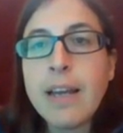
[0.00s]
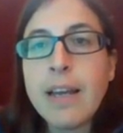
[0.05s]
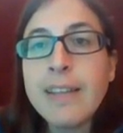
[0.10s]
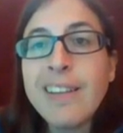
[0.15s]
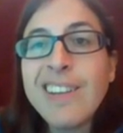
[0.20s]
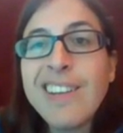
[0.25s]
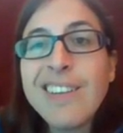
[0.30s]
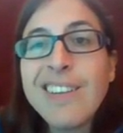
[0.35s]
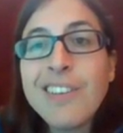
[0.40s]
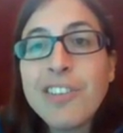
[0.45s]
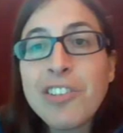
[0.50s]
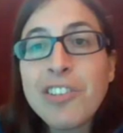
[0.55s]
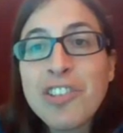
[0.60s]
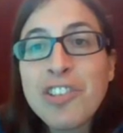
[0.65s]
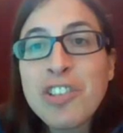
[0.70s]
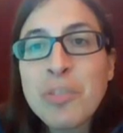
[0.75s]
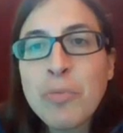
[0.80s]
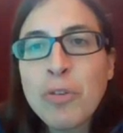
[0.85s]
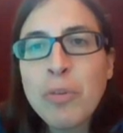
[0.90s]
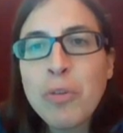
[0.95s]
and then another
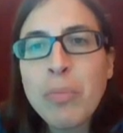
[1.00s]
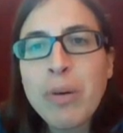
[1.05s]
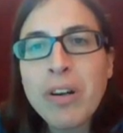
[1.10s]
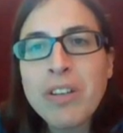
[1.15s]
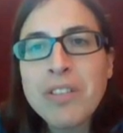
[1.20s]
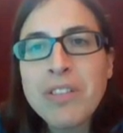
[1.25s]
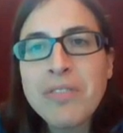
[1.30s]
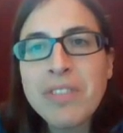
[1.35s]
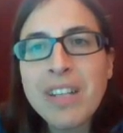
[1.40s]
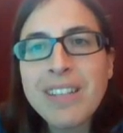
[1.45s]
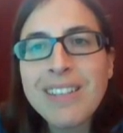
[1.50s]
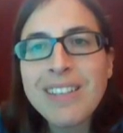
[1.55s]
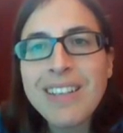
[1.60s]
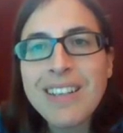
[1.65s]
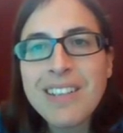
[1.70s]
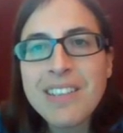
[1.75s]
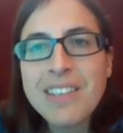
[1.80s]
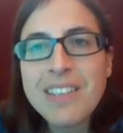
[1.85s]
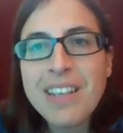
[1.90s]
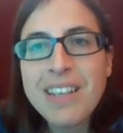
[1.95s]
small part of that
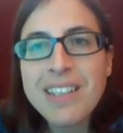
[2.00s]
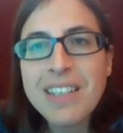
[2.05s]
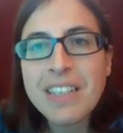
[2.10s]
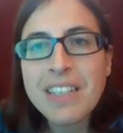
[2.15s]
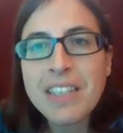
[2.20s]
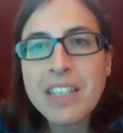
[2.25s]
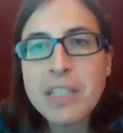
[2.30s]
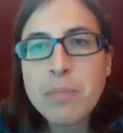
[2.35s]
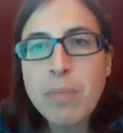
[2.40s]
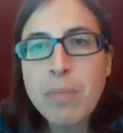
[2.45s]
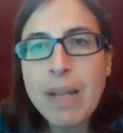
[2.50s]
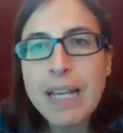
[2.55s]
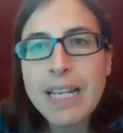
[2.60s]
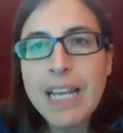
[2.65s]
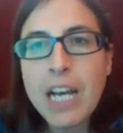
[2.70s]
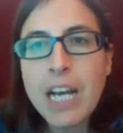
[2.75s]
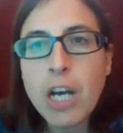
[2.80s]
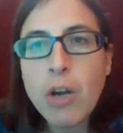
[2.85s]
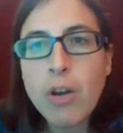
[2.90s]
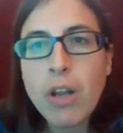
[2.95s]
data set in this
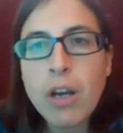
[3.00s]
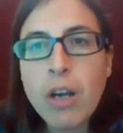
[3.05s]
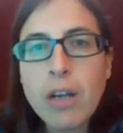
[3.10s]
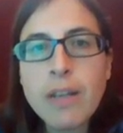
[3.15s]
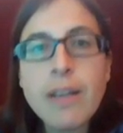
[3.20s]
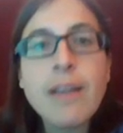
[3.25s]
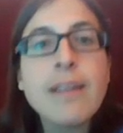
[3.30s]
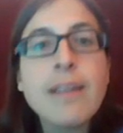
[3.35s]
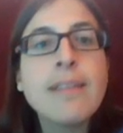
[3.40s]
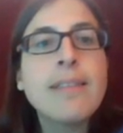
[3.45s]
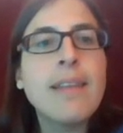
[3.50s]
black outline.